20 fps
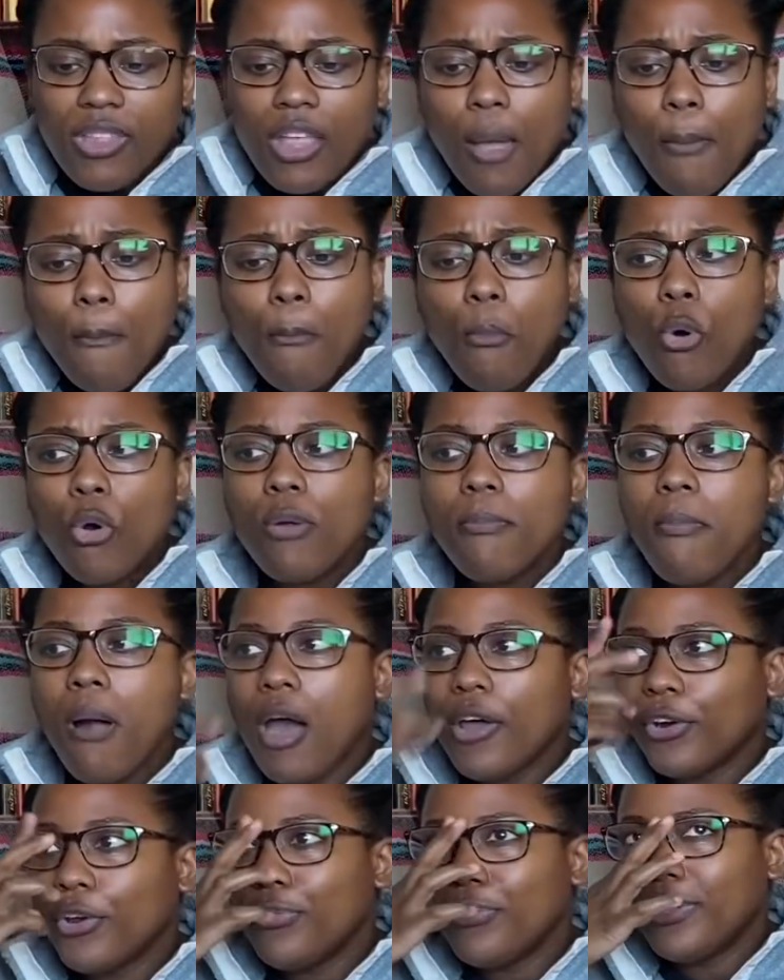more
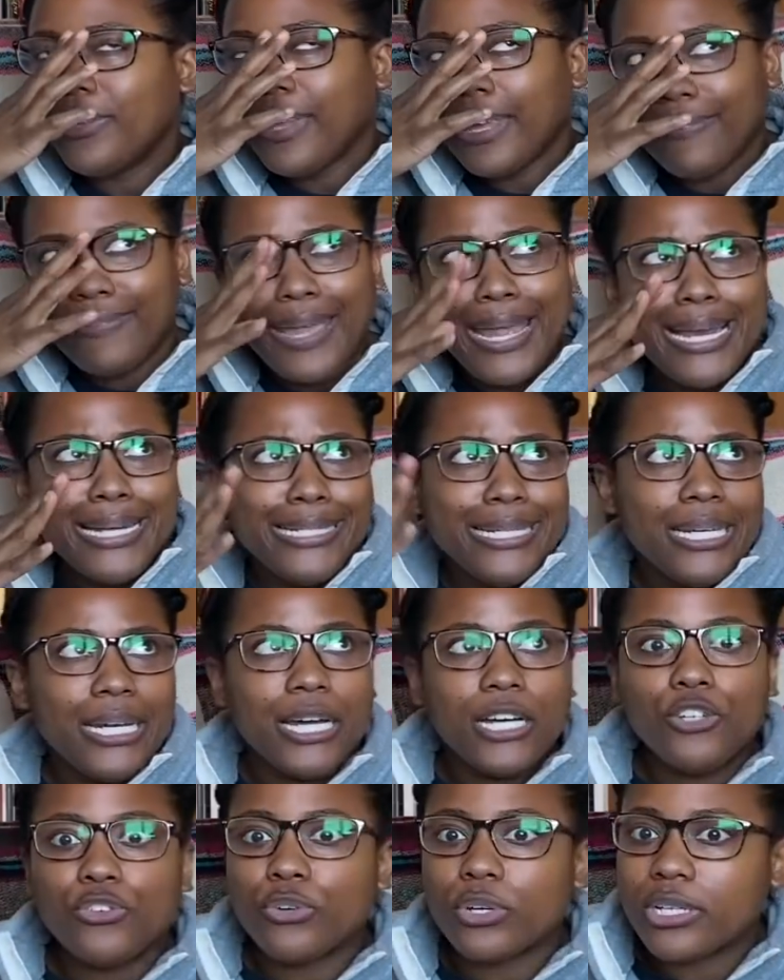modern than like the eighteen
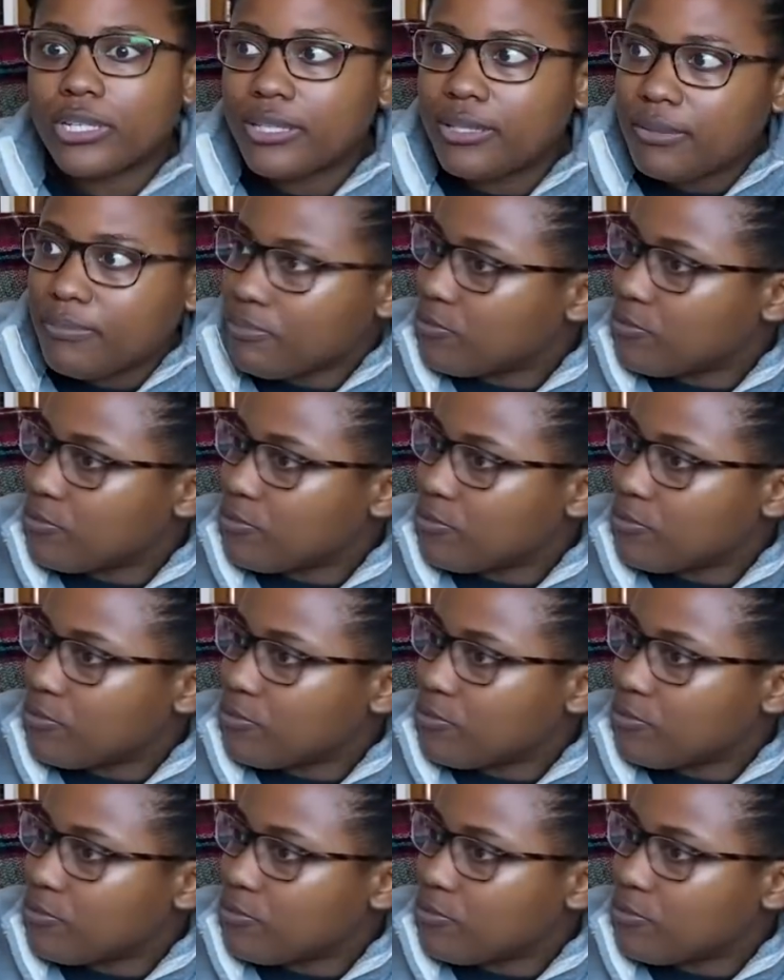hundreds,